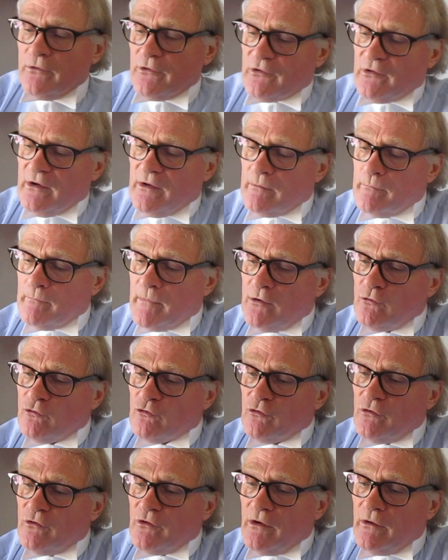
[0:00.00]
see them
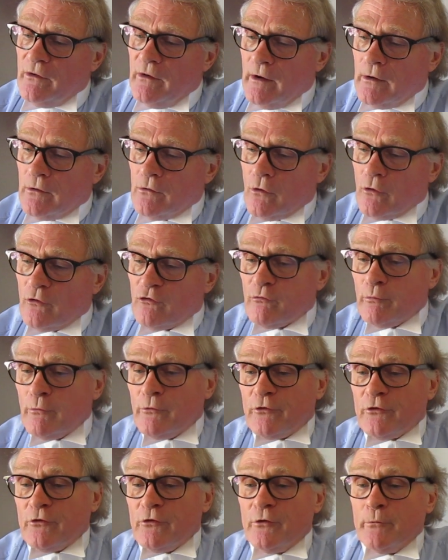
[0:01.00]
mentioned in the
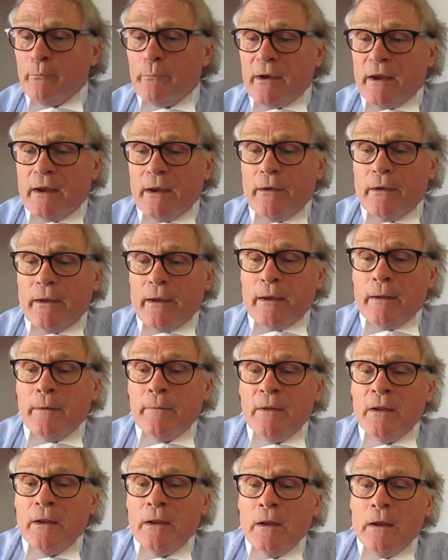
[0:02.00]
acknowledgements at the beginning.
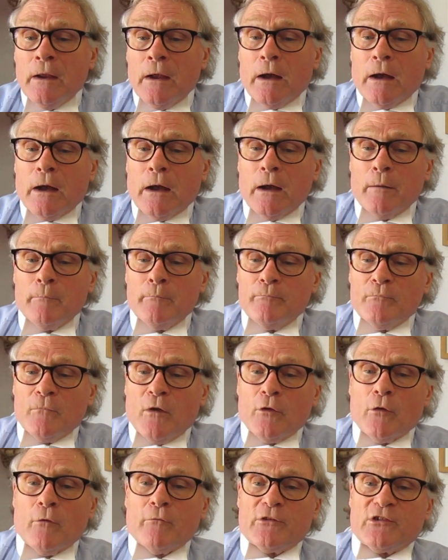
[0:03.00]
And
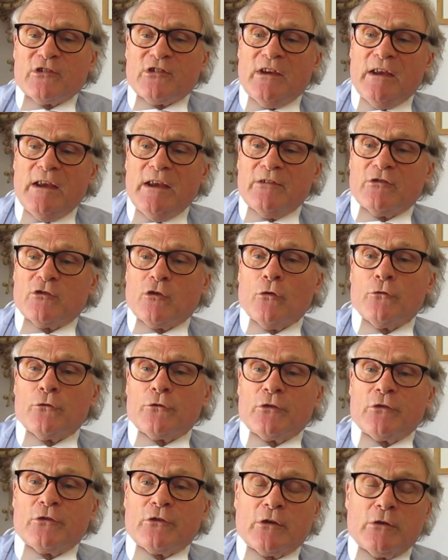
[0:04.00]
obviously he's gone to